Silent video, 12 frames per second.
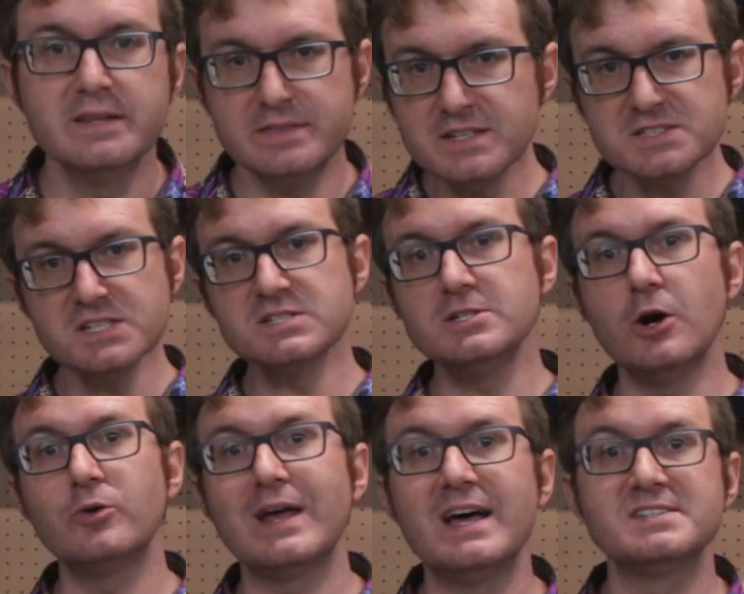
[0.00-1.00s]
This is
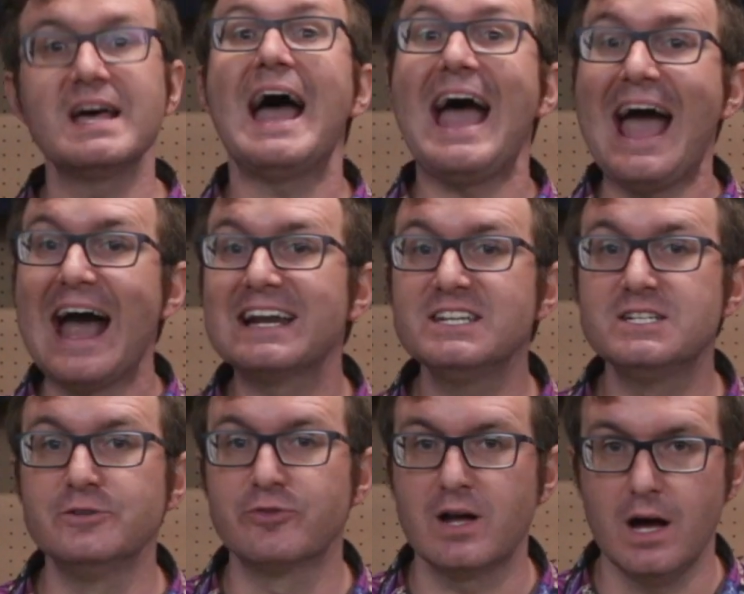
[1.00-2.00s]
known as
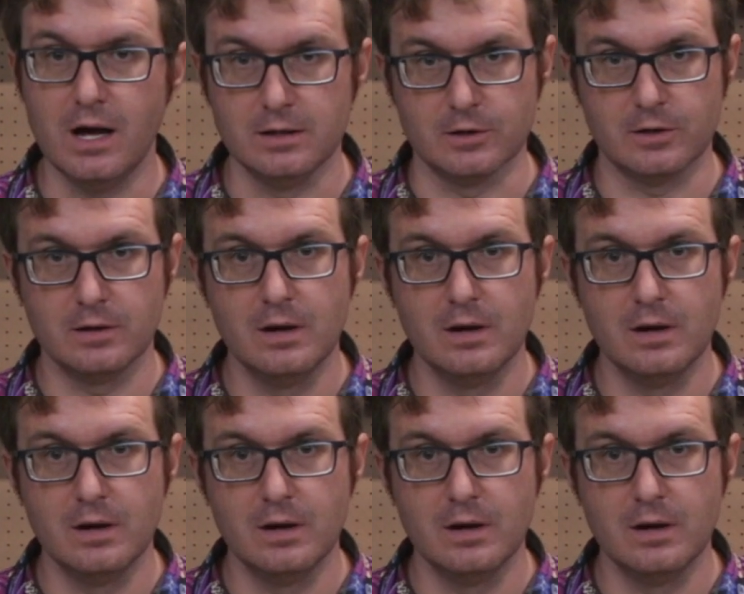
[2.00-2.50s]
additive color.